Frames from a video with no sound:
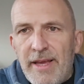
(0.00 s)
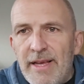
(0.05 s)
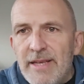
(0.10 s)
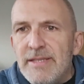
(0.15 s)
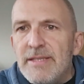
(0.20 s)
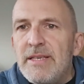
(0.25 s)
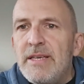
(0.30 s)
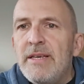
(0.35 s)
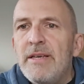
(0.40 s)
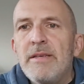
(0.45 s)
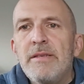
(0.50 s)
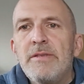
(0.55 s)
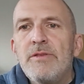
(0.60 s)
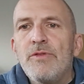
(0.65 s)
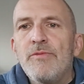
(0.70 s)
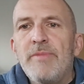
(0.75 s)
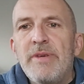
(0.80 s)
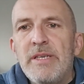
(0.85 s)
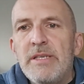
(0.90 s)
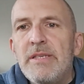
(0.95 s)
easy
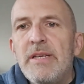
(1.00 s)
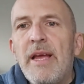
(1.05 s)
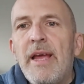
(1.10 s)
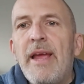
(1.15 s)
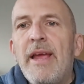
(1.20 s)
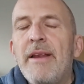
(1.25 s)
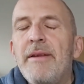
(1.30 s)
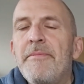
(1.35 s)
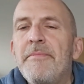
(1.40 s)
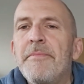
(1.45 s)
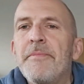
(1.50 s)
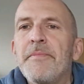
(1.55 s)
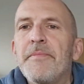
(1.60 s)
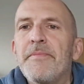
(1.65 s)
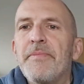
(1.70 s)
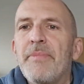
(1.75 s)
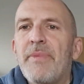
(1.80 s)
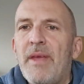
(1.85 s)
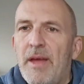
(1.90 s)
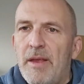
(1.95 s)
to maintain,
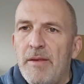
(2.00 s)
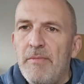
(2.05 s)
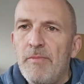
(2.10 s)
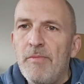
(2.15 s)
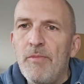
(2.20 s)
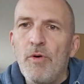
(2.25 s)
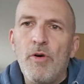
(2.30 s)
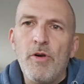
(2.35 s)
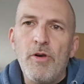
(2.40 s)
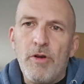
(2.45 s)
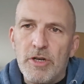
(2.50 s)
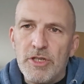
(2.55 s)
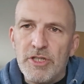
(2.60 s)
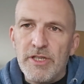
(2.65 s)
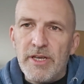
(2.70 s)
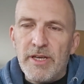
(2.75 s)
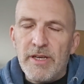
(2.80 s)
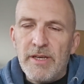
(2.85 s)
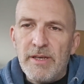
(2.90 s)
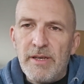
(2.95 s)
and more
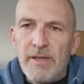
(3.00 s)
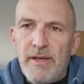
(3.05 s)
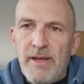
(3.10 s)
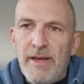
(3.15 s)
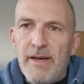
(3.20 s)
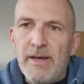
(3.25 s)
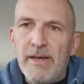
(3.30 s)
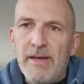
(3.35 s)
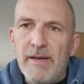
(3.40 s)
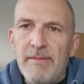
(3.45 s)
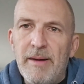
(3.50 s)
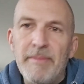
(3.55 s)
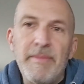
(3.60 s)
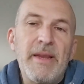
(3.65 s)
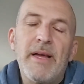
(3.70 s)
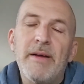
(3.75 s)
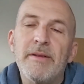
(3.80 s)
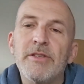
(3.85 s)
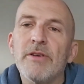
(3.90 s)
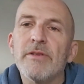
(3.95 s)
logic. I
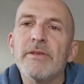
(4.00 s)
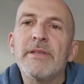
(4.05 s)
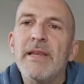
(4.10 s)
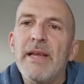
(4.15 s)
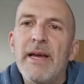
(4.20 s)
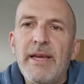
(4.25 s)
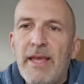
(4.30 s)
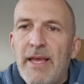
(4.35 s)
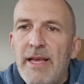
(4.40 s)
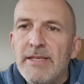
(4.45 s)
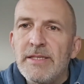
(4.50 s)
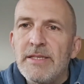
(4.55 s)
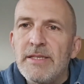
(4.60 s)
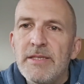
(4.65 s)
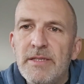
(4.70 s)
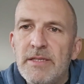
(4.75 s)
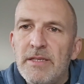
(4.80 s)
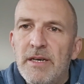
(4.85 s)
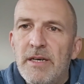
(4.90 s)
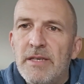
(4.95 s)
mean, I don't like
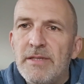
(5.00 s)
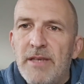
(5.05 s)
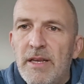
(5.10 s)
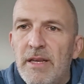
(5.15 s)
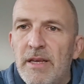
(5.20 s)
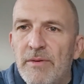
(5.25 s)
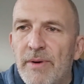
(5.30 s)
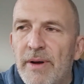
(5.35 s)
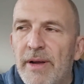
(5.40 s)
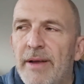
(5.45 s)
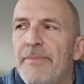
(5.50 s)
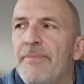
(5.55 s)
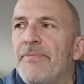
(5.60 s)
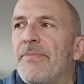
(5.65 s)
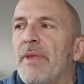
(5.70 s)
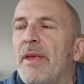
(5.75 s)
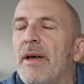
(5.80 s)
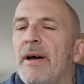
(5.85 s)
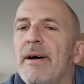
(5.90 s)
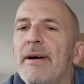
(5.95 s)
ECCRs anyway,
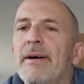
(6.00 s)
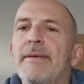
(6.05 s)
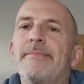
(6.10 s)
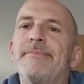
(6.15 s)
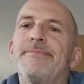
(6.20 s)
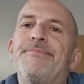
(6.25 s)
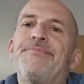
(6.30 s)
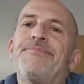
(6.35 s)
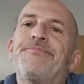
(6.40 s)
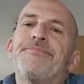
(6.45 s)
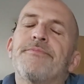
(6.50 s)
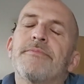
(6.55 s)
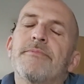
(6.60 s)
and